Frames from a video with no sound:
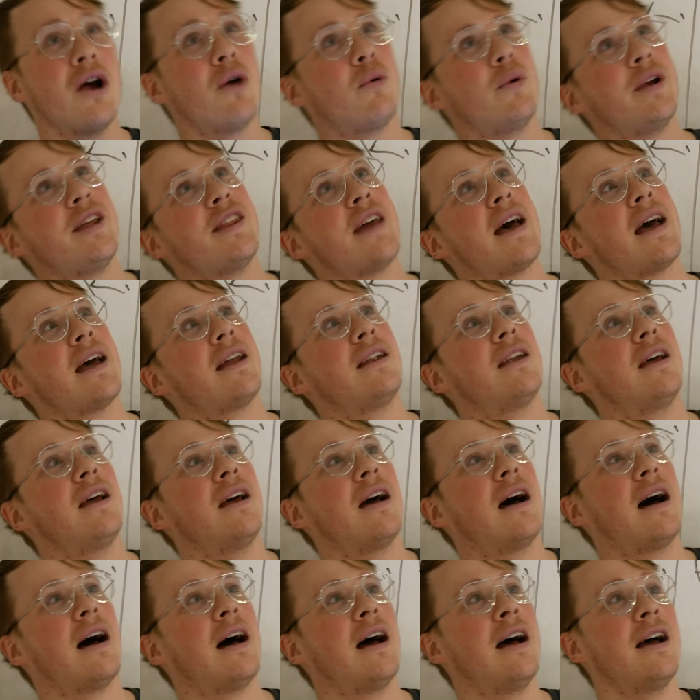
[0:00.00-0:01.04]
We then
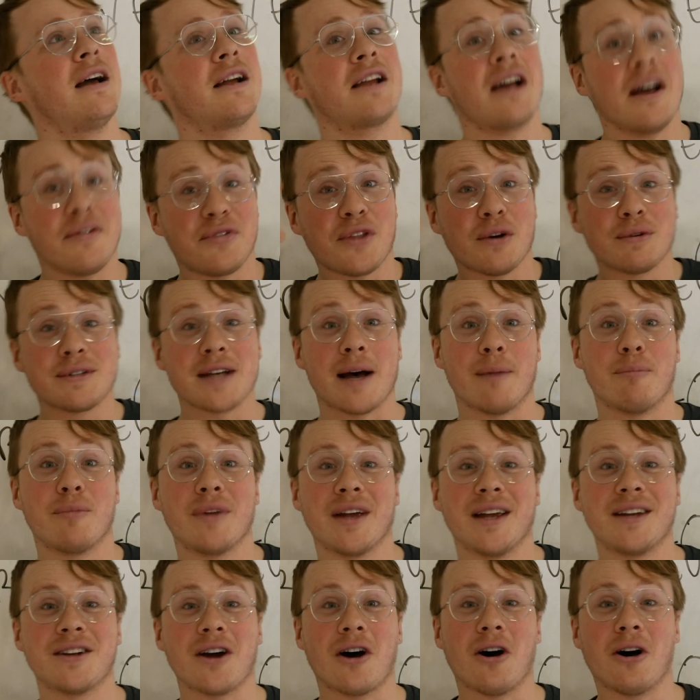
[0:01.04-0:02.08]
cut those up
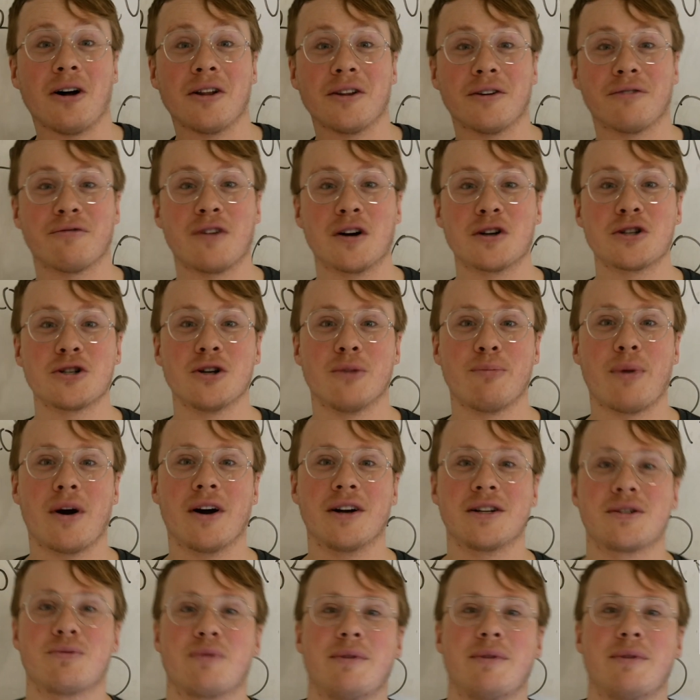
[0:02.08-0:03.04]
into all their functional parts.